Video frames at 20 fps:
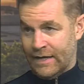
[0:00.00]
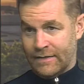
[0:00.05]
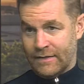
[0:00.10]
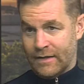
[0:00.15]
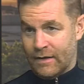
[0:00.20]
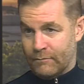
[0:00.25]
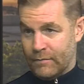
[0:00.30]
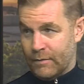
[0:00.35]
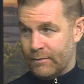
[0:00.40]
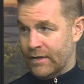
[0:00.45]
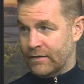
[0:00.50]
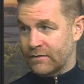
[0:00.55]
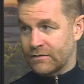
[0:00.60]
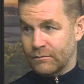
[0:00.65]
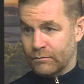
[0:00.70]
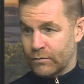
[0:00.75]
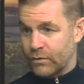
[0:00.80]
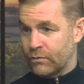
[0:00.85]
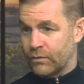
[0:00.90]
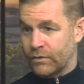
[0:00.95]
that
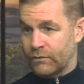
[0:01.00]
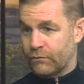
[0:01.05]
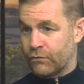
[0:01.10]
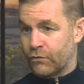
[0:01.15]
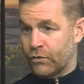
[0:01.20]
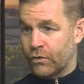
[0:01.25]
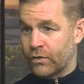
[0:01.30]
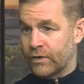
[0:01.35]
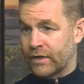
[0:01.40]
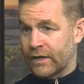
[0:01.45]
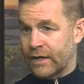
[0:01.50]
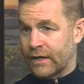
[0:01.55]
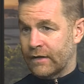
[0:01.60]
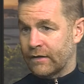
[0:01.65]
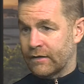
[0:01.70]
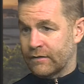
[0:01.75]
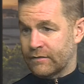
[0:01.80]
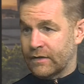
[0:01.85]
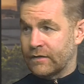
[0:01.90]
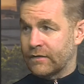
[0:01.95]
momentum moving forward again,
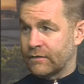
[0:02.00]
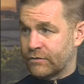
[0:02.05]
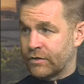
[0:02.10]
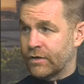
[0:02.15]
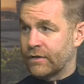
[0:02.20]
and I think they've done